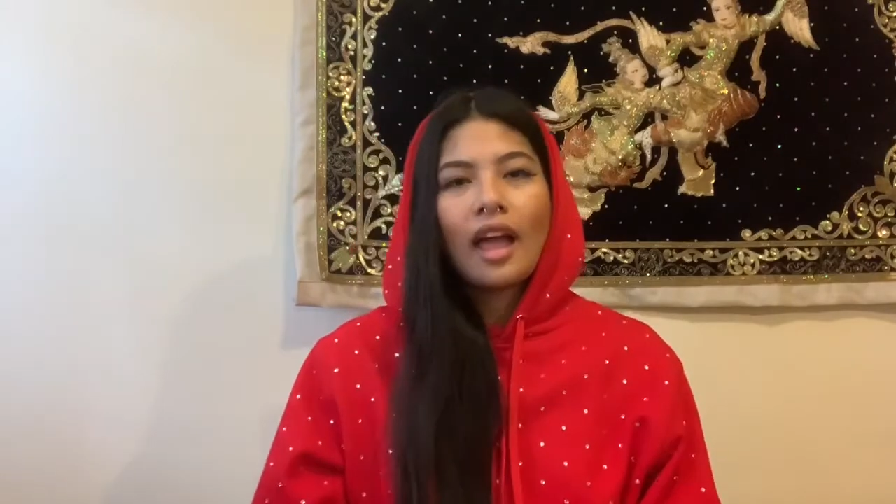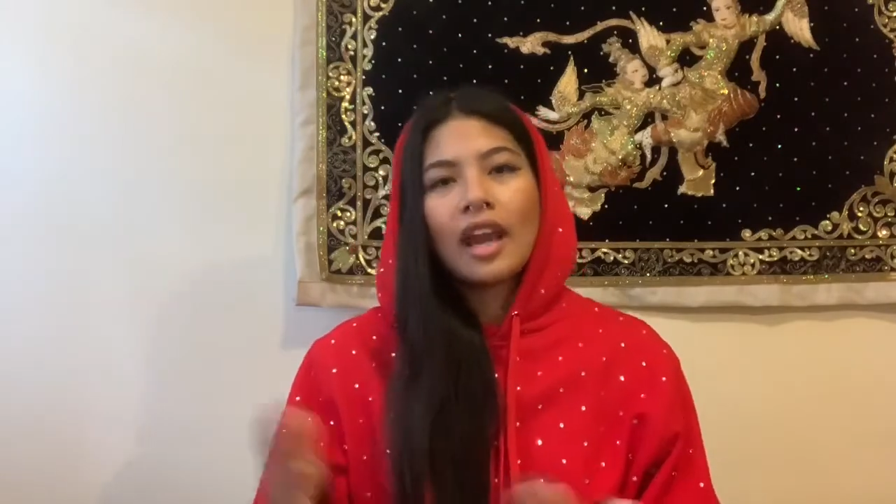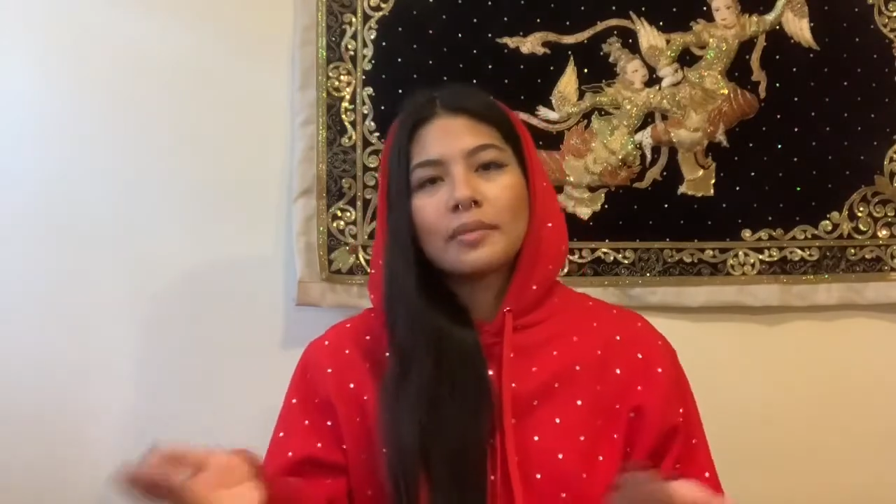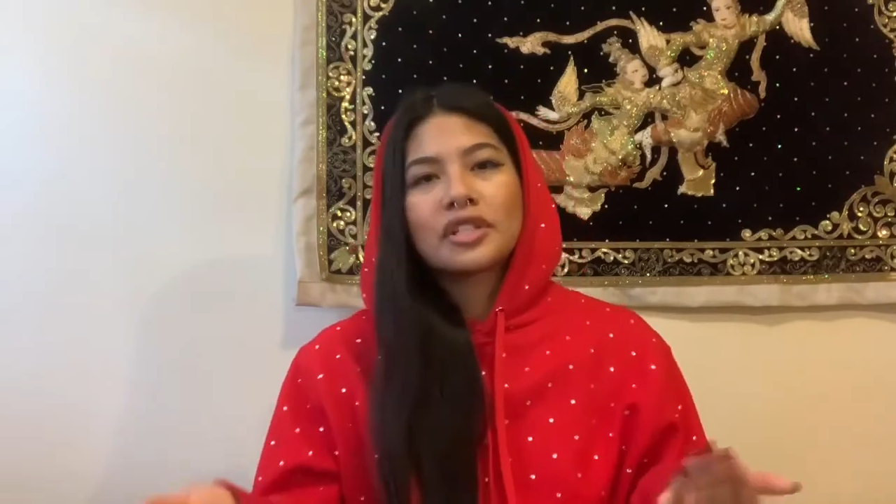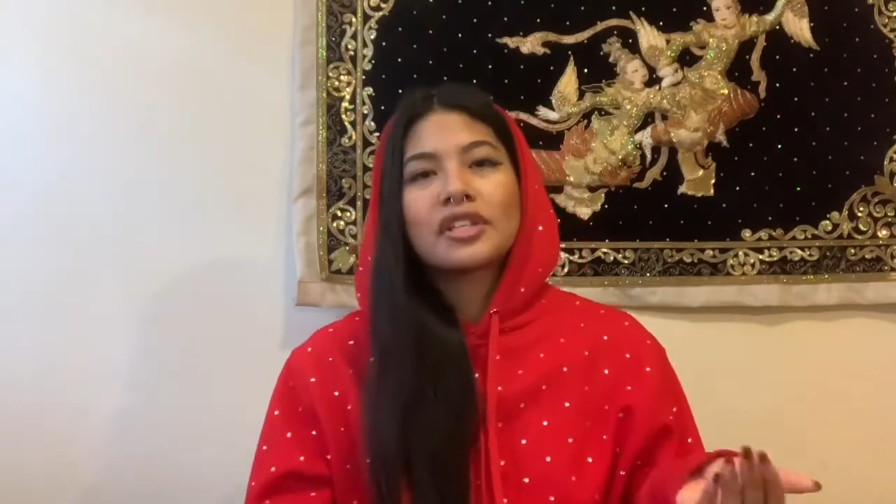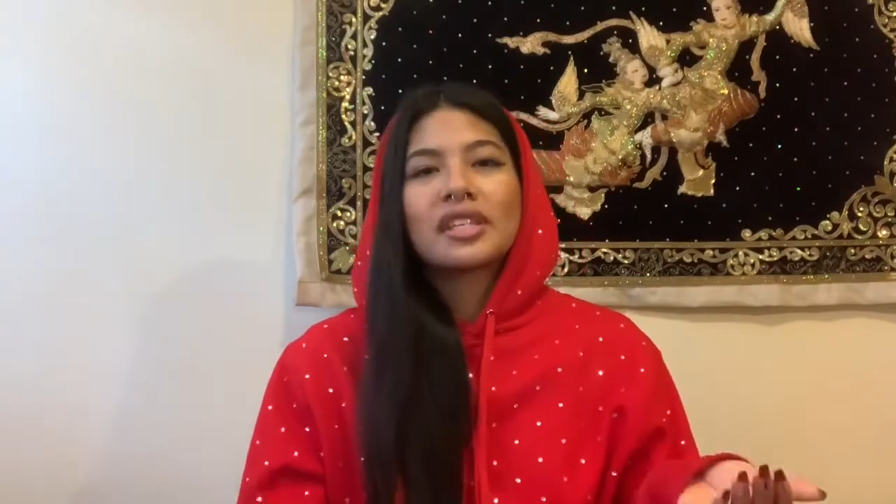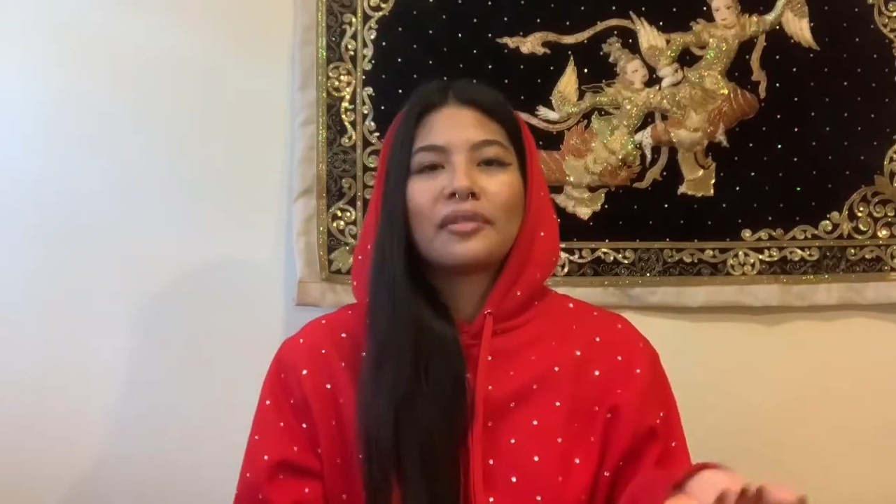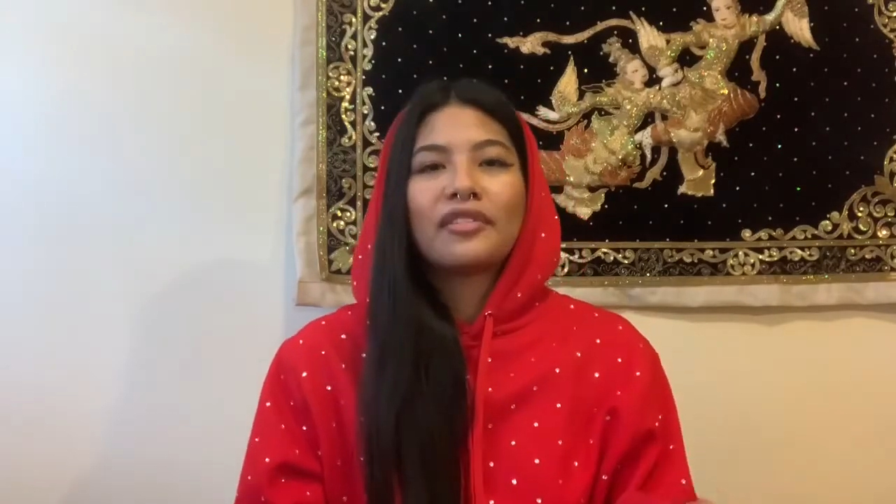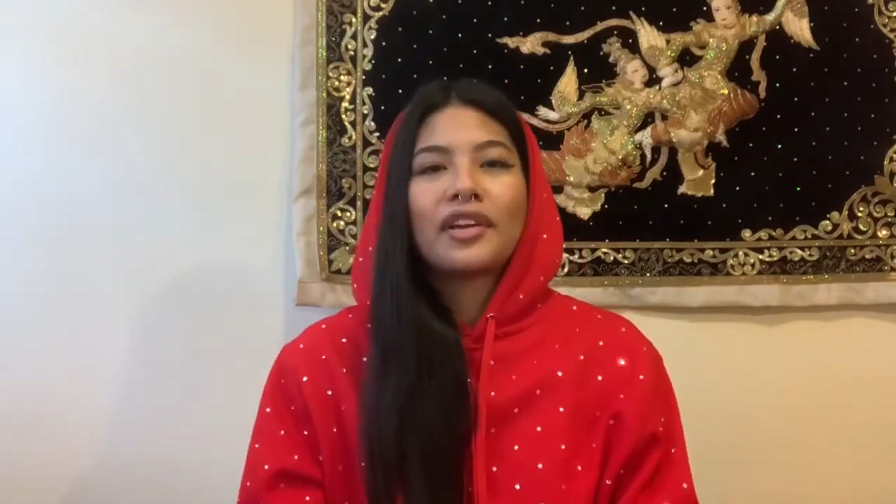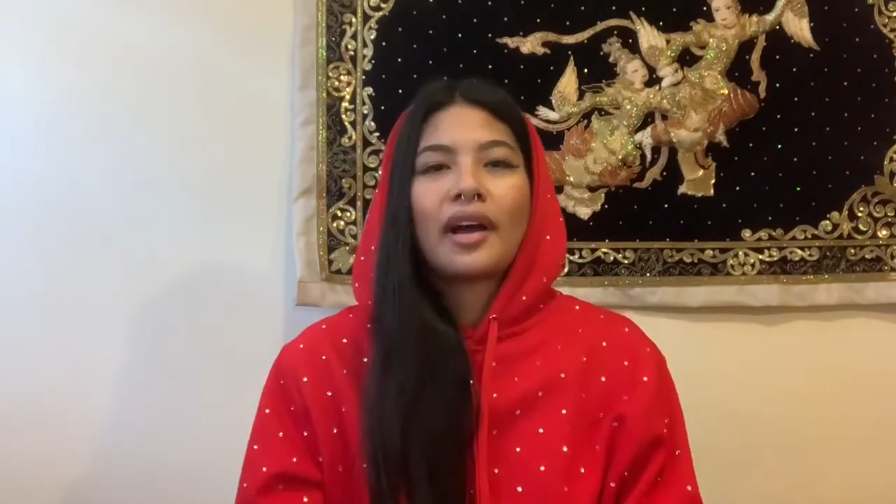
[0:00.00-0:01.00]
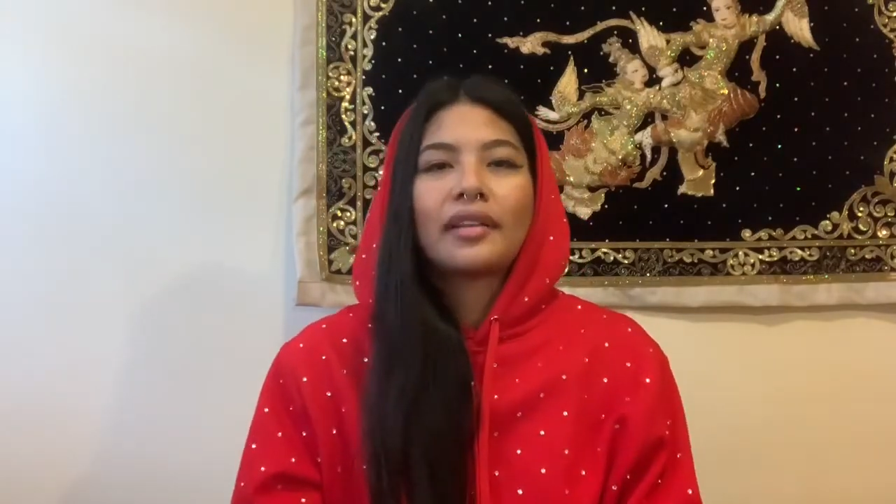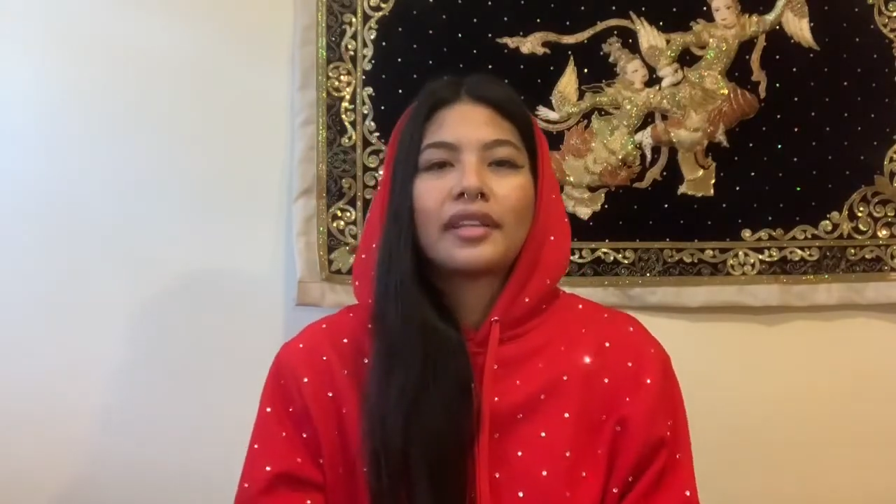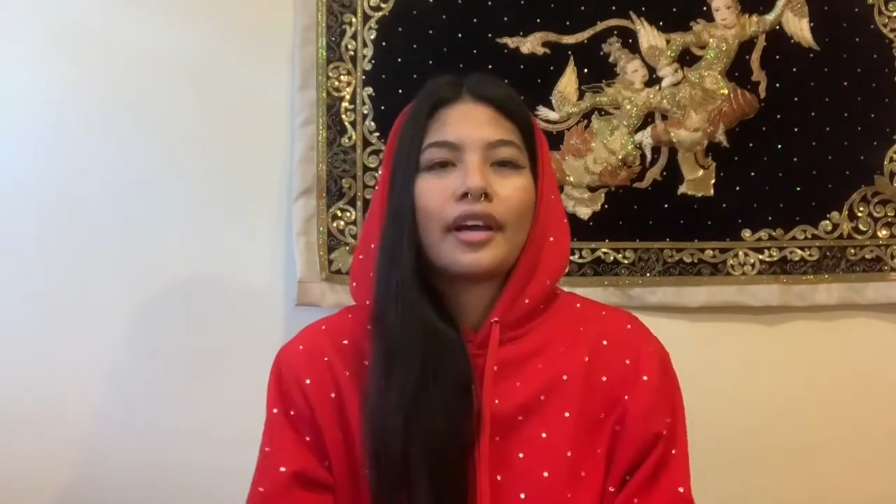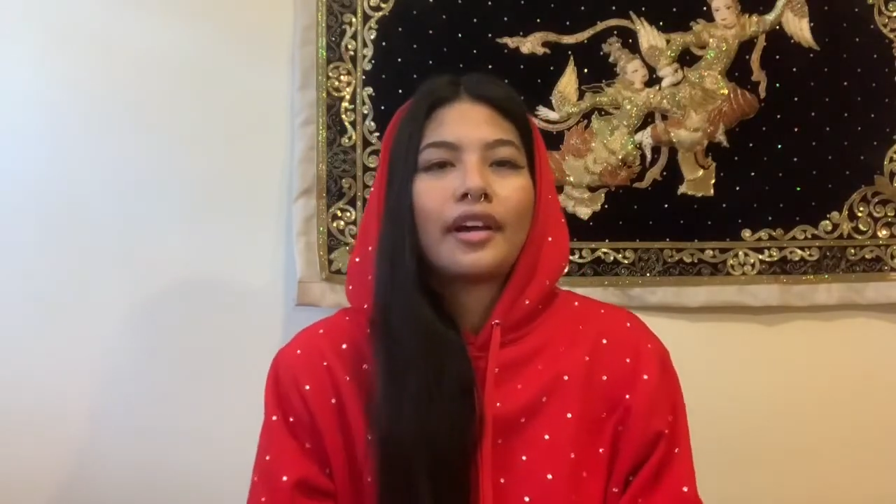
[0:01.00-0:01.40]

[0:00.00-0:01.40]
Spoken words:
And I'm sure some of you out there are